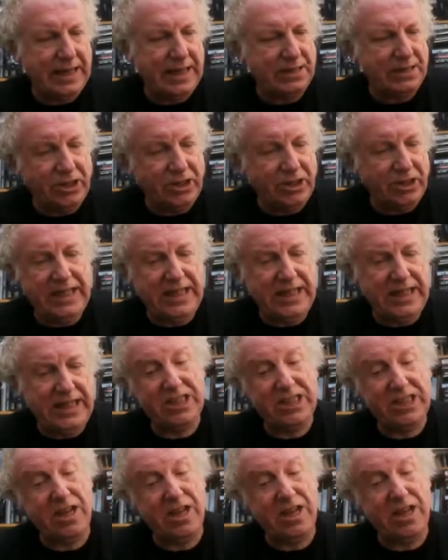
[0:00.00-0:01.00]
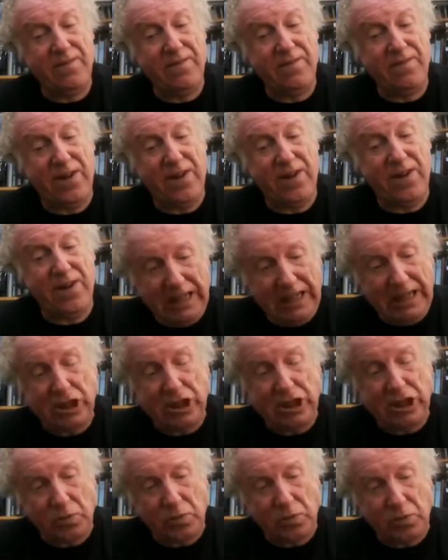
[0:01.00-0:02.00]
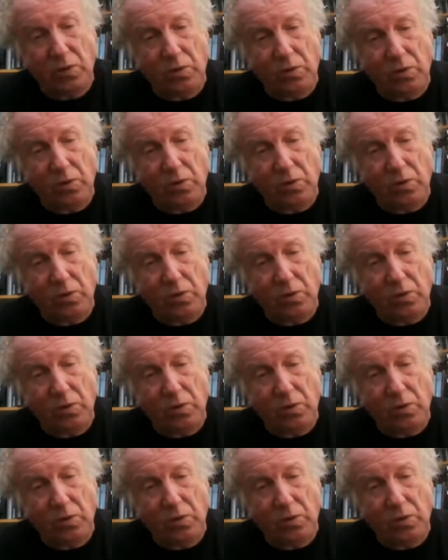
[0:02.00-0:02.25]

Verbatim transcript: And she's very distraught.